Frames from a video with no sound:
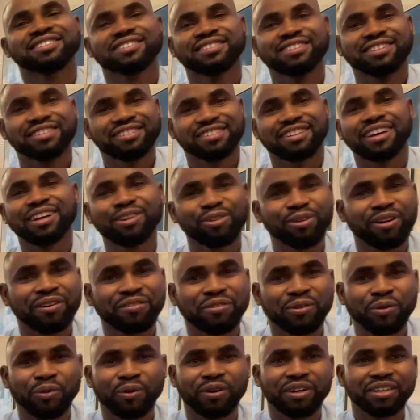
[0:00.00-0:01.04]
Yes, hello
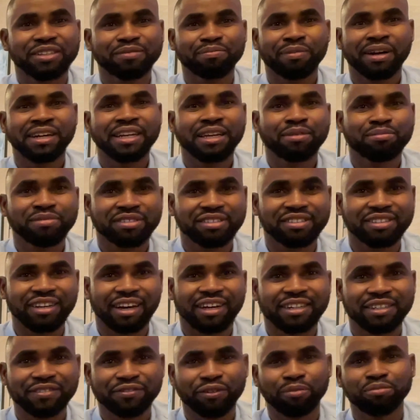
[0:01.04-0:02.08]
everyone. My name is
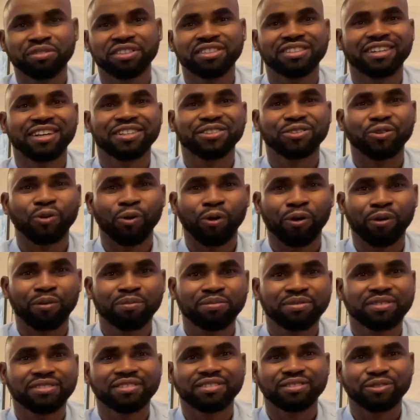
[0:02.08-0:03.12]
Dani from GTX Ops,
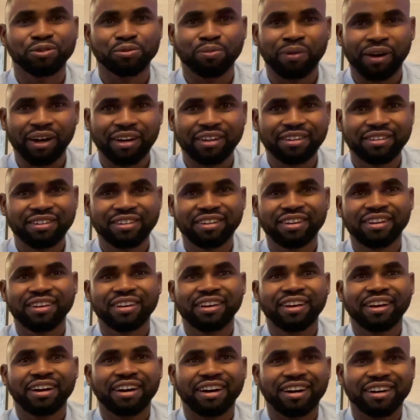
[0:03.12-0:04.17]
Dubai.
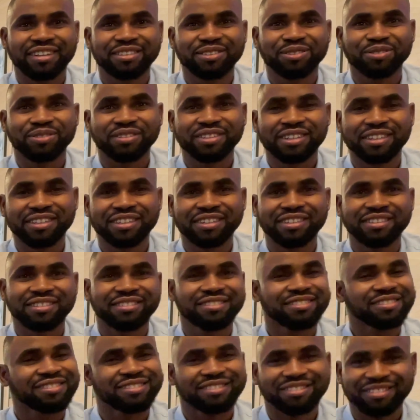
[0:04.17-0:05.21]
And today,
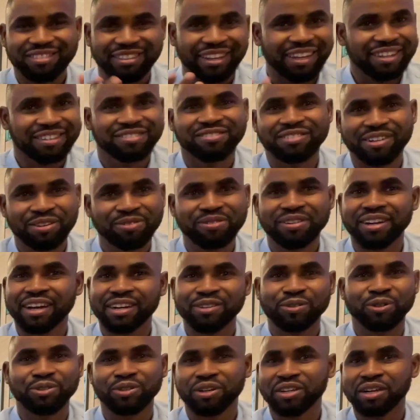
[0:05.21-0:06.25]
like regularly,
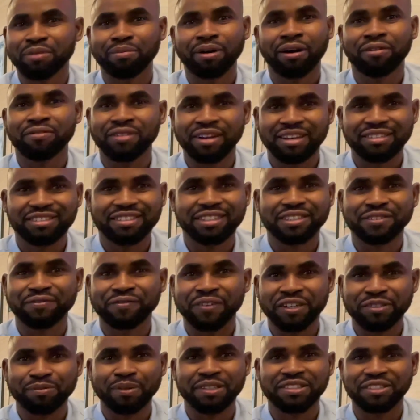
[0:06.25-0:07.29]
we're talking about real estate
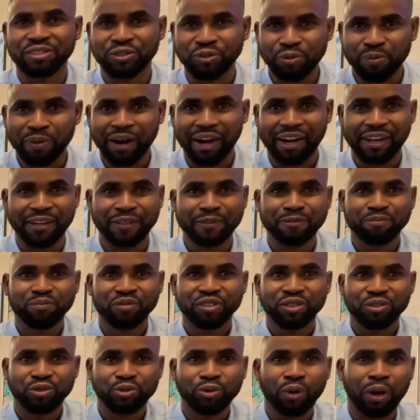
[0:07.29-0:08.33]
investment in Dubai.
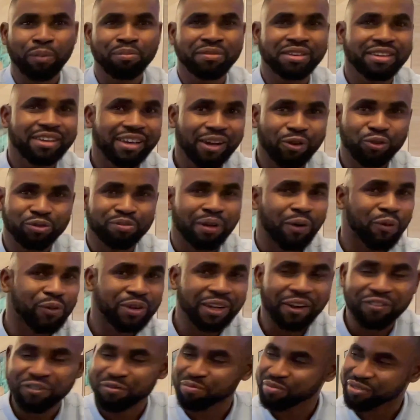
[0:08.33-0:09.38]
So I'm here with my
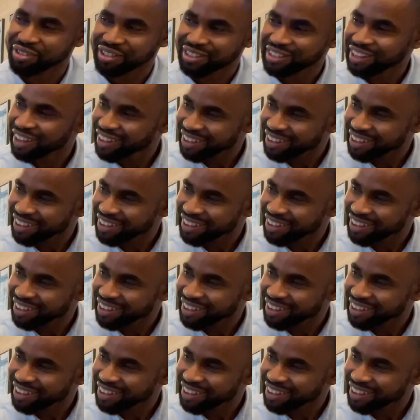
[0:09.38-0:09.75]
wonderful brother